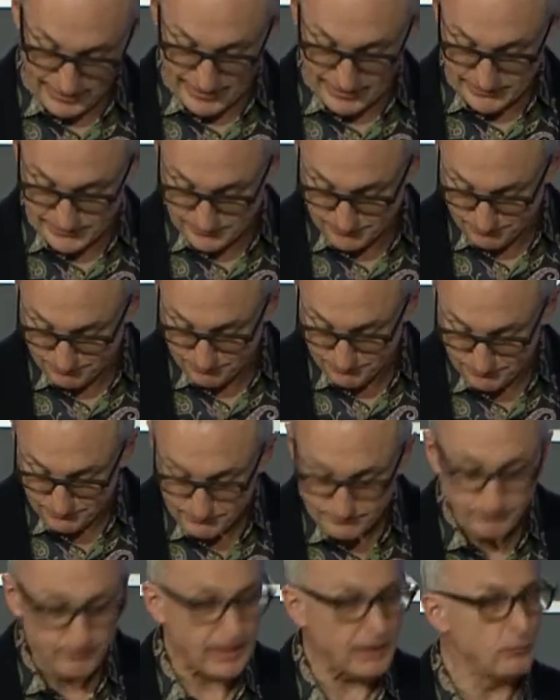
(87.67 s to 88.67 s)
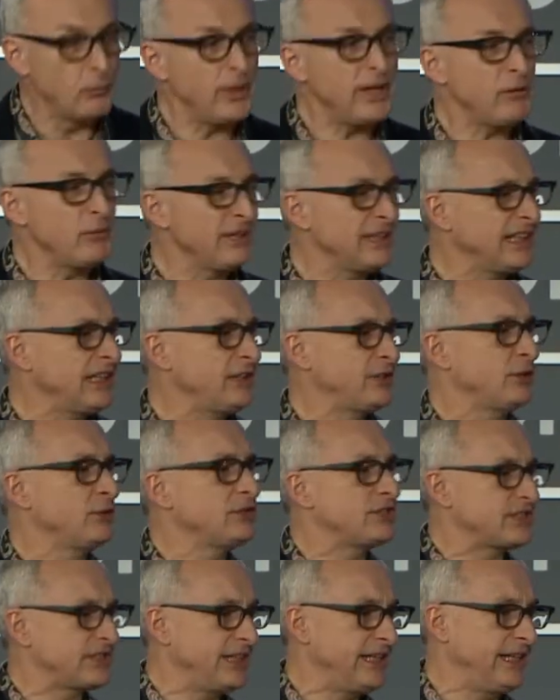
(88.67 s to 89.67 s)
past. And we really
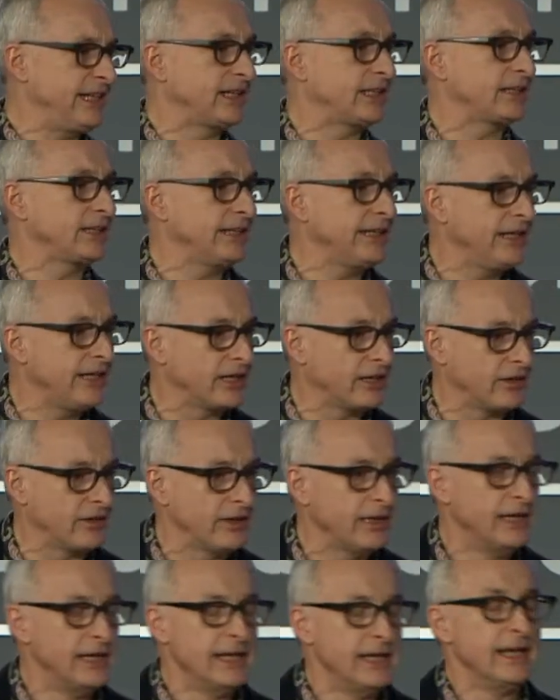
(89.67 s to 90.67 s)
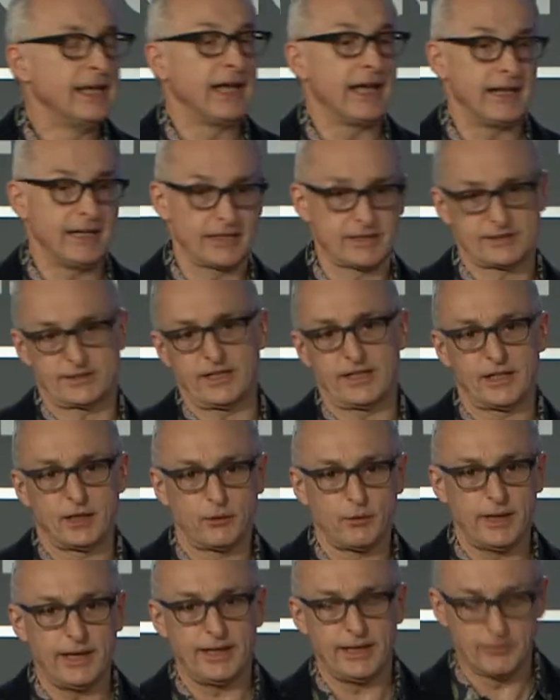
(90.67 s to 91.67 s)
do see clear and
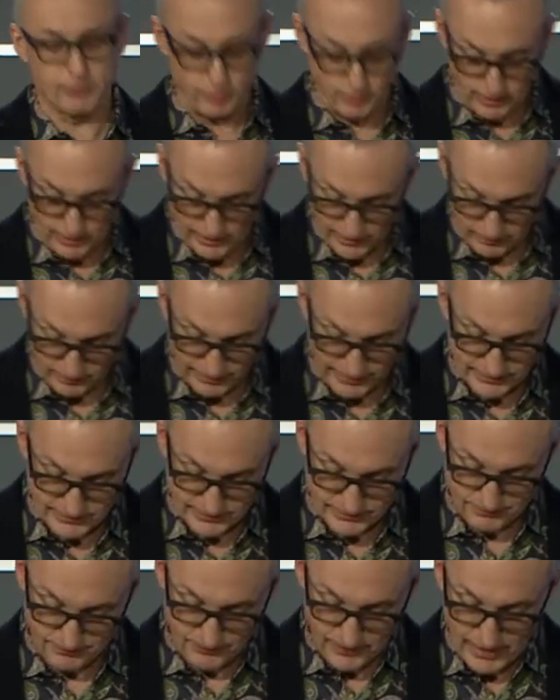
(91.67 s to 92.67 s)
accelerating progress.